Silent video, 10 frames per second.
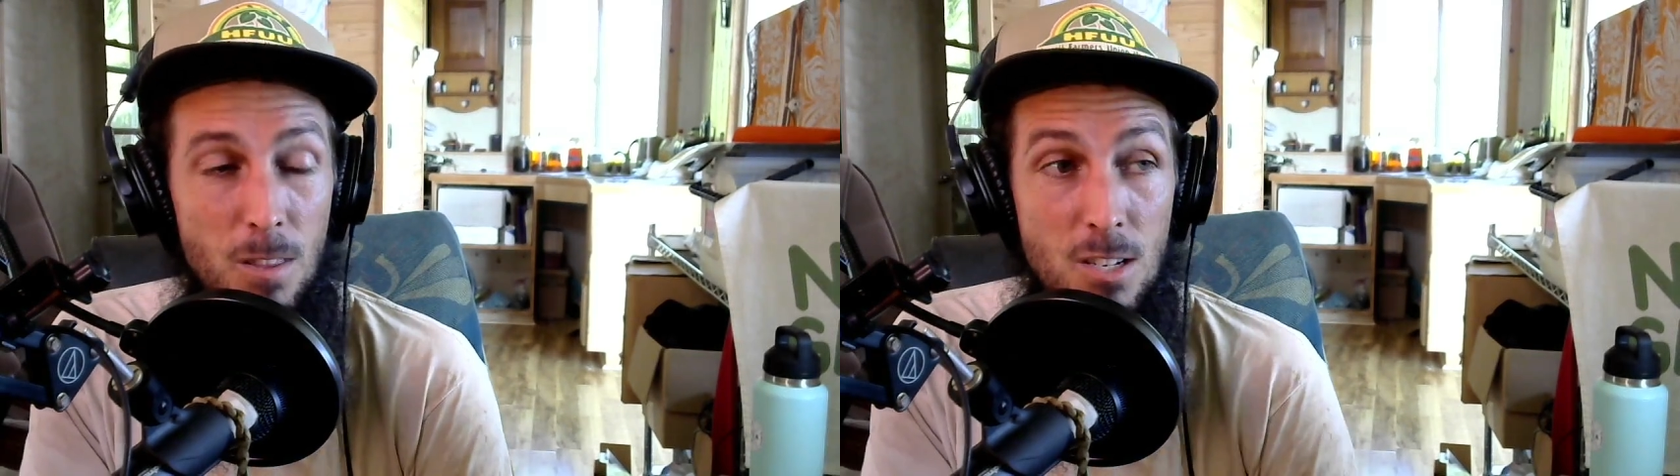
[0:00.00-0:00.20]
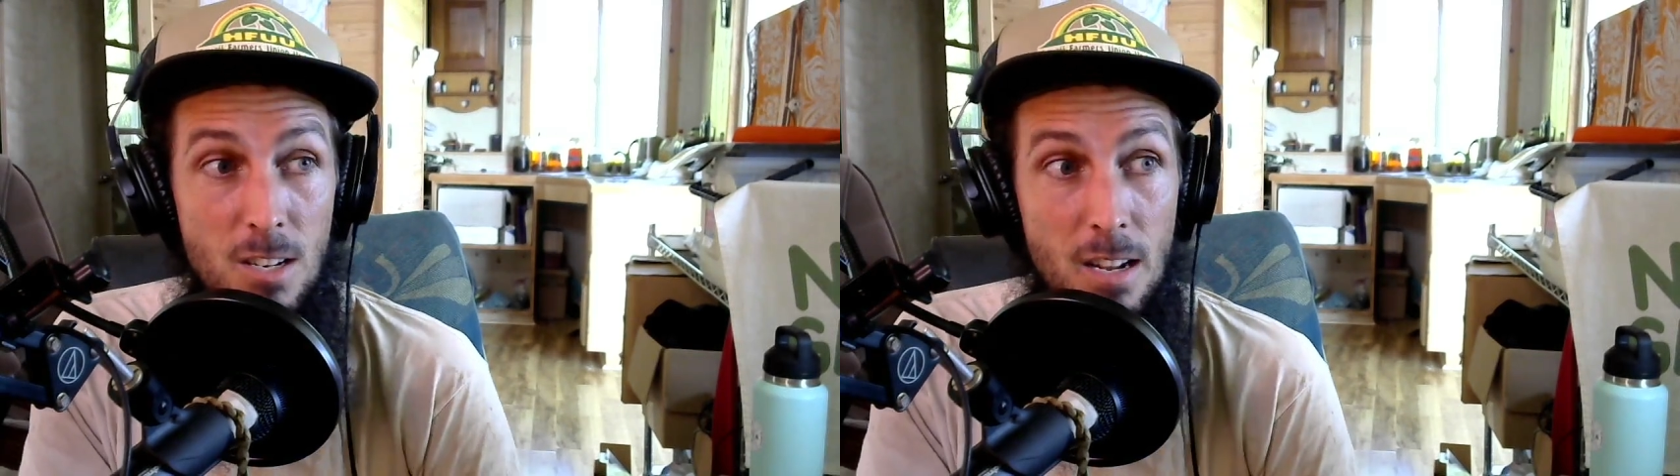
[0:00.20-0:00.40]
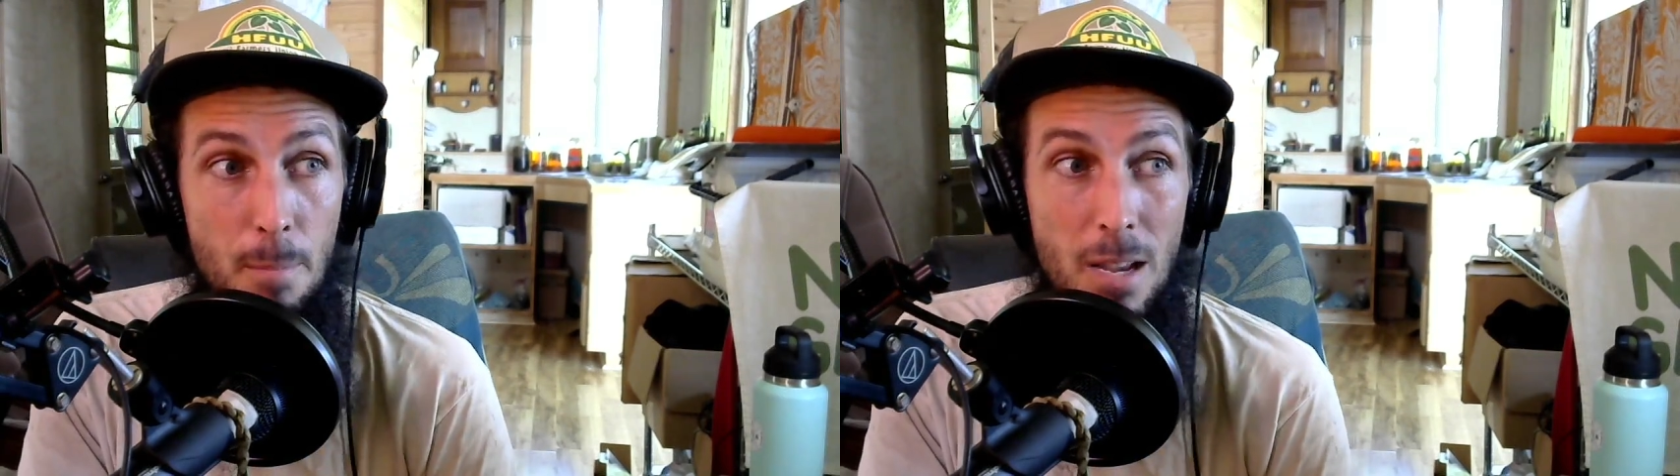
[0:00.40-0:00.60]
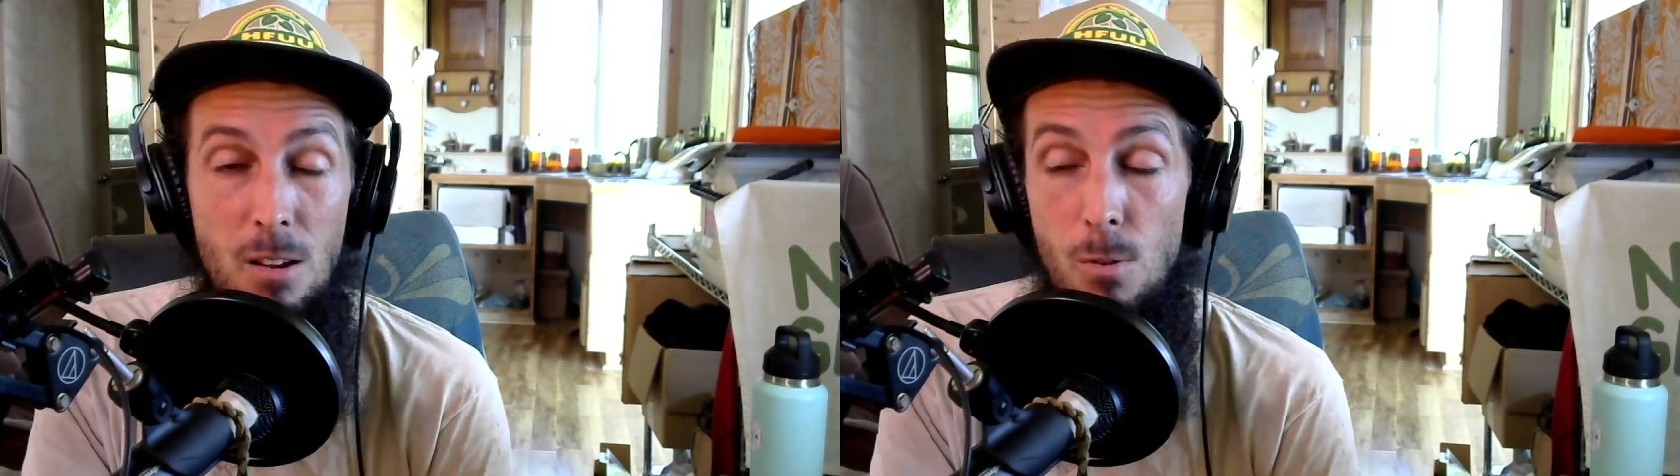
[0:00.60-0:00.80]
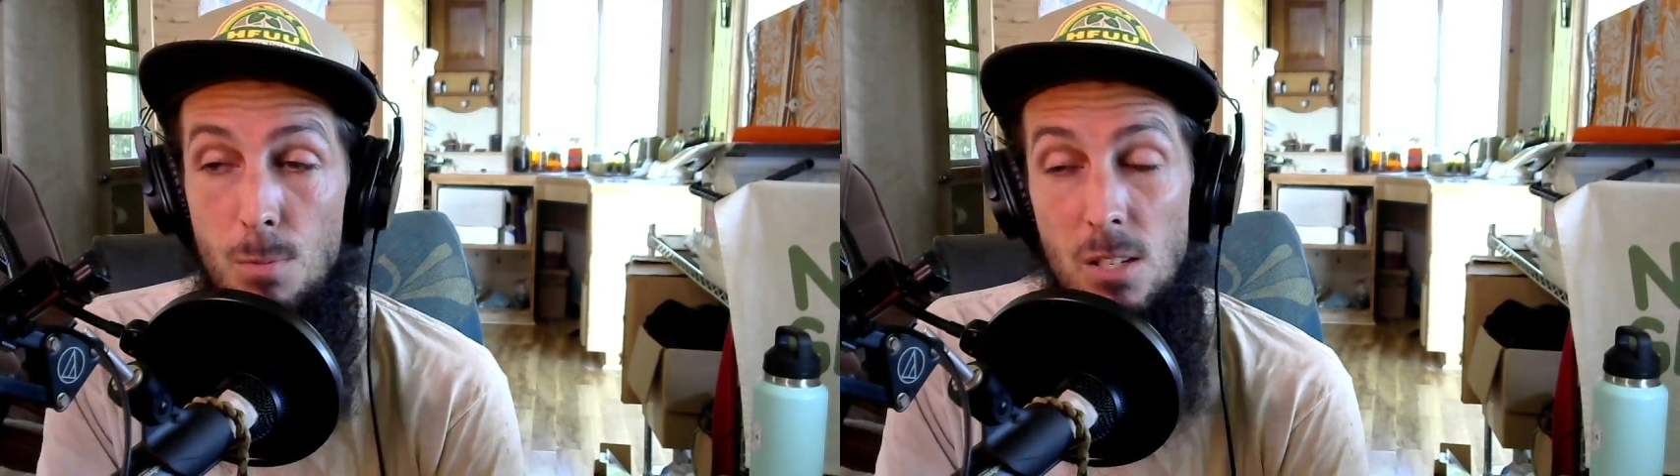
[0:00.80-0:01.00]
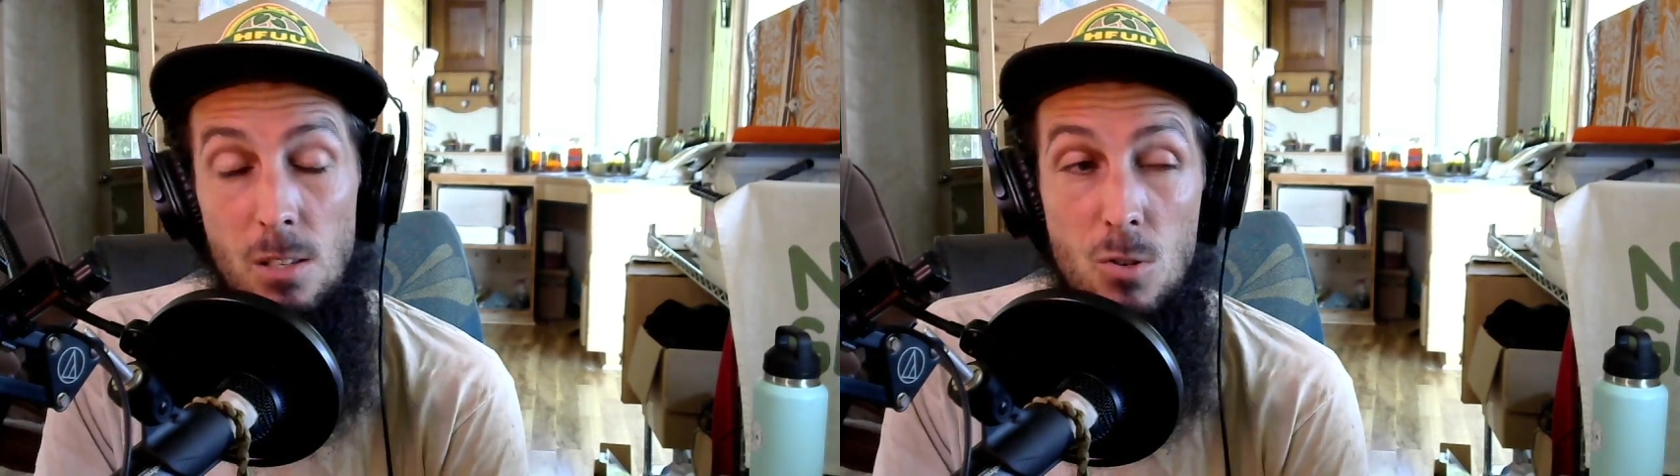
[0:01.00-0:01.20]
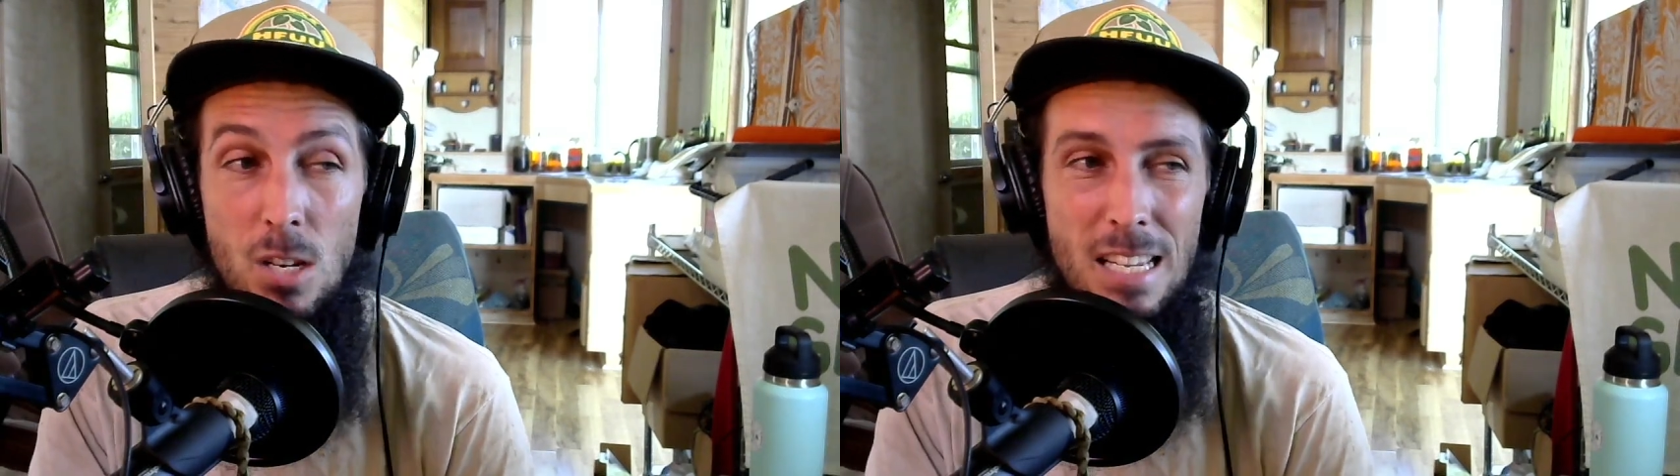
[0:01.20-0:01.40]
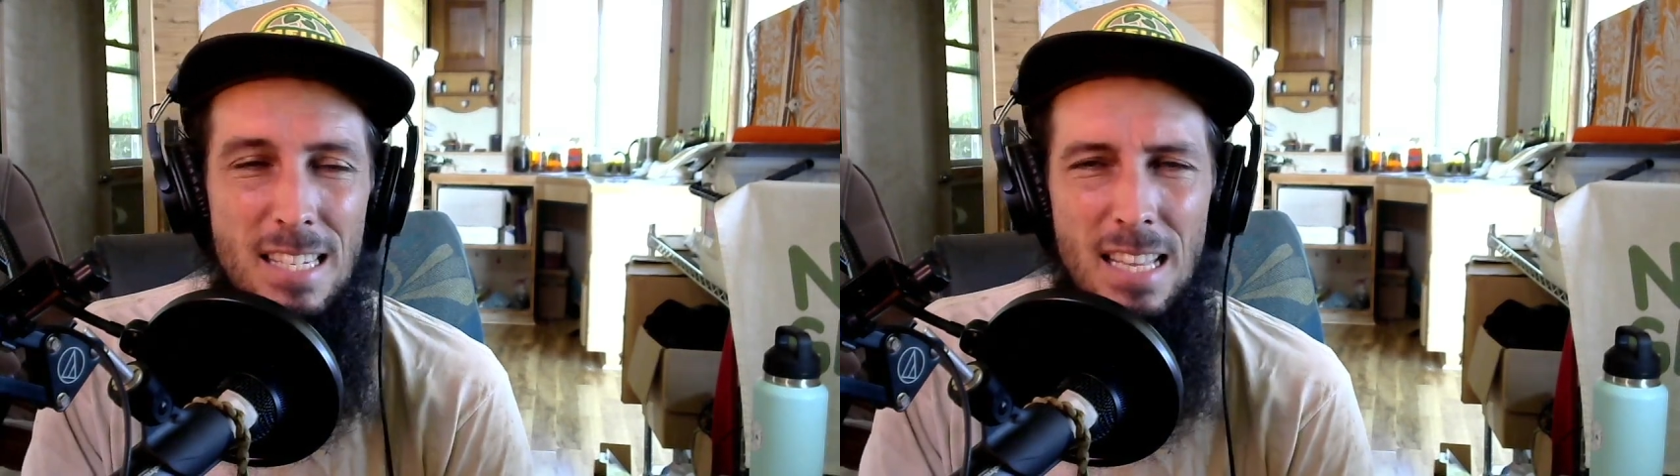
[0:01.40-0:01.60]
the Jadam microbe
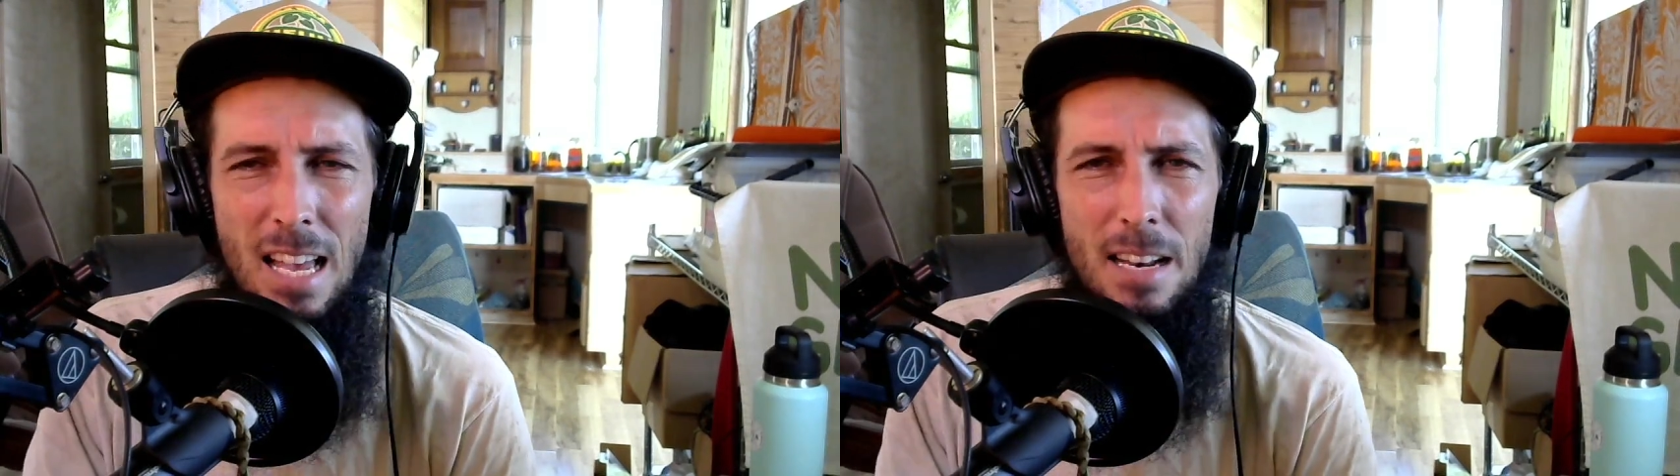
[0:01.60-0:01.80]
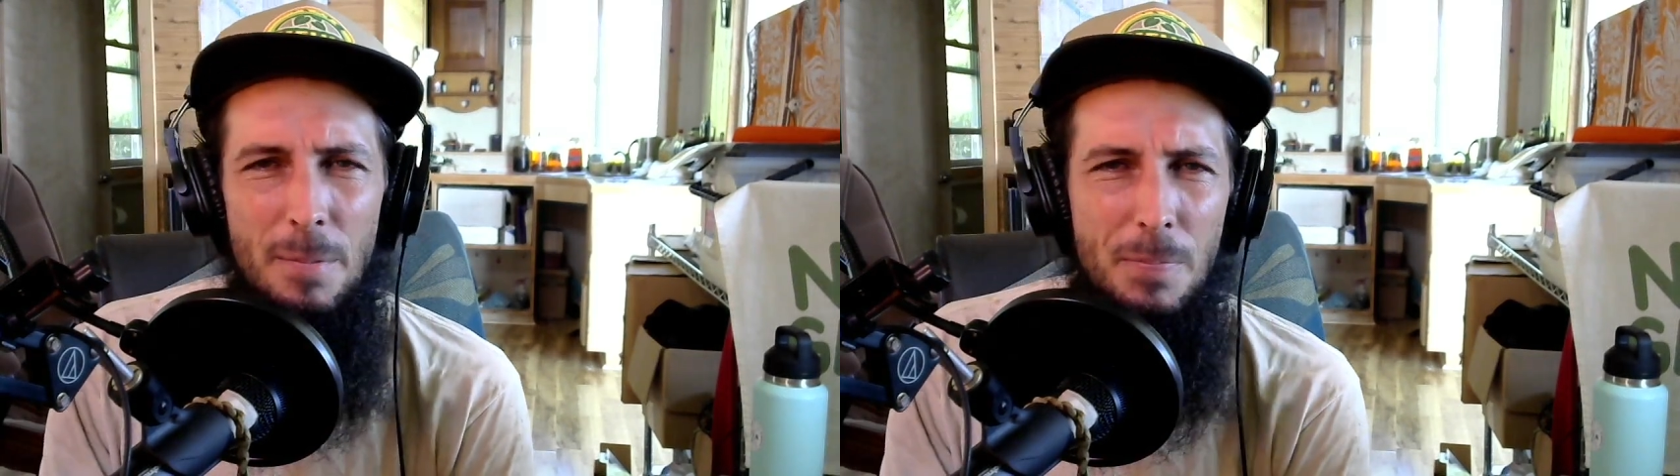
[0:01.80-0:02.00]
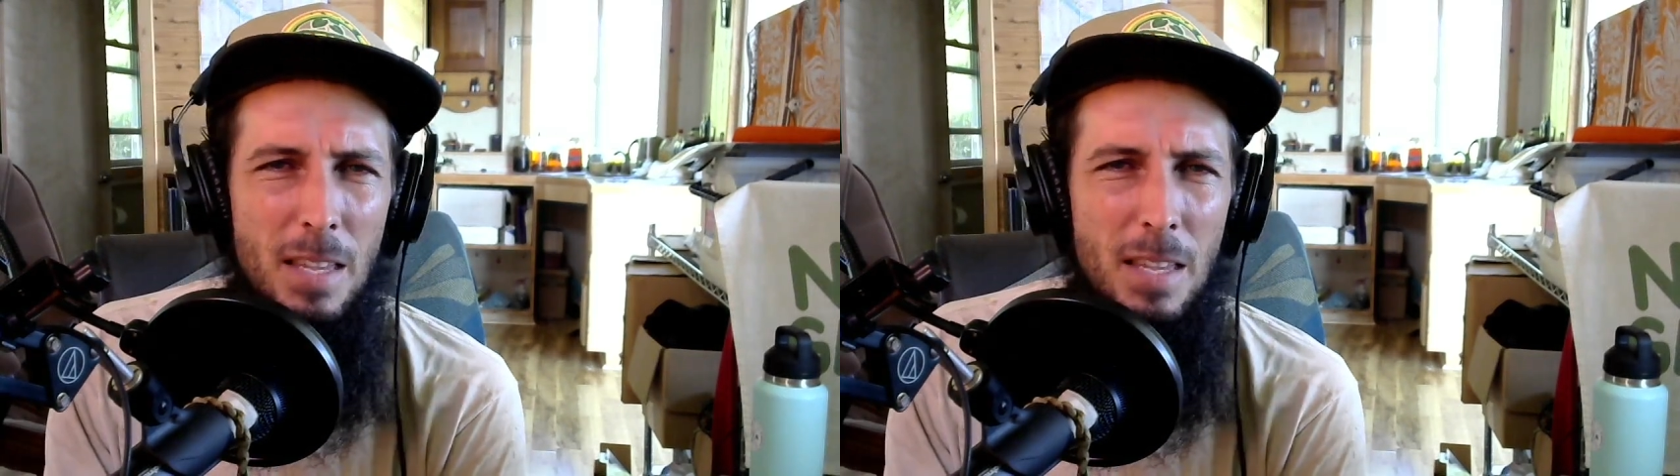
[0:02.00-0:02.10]
solution, is not,